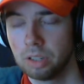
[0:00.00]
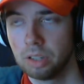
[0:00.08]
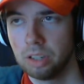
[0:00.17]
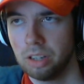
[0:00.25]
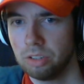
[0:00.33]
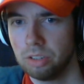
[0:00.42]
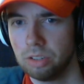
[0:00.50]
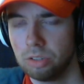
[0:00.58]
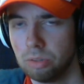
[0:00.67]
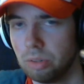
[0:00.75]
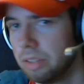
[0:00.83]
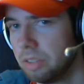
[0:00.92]
because it's
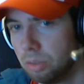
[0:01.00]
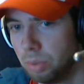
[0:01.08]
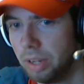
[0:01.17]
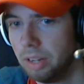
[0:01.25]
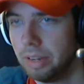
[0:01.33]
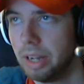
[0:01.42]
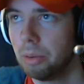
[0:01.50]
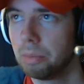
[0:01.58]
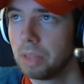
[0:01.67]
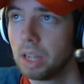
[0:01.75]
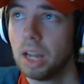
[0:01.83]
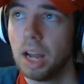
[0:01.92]
2012
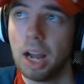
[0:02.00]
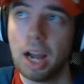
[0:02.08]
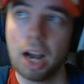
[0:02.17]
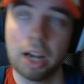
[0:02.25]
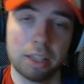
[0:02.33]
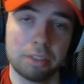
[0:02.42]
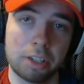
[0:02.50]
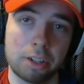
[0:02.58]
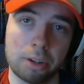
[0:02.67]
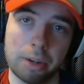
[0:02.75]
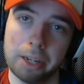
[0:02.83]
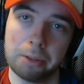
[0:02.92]
now, I live in
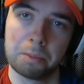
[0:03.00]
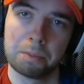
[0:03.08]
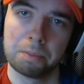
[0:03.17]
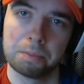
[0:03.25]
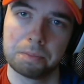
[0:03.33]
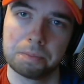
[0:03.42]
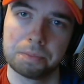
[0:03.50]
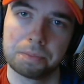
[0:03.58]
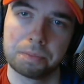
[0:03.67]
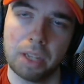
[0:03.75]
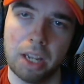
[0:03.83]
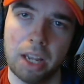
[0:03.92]
Korea.
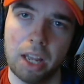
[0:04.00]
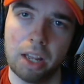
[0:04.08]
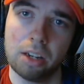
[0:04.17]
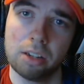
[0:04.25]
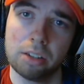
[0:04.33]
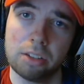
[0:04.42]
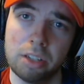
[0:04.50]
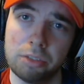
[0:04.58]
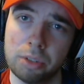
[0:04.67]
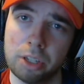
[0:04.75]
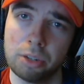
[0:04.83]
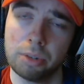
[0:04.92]
And
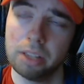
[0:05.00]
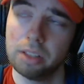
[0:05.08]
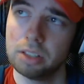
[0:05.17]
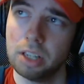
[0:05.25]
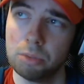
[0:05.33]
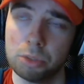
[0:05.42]
TF2 in Korea at that time was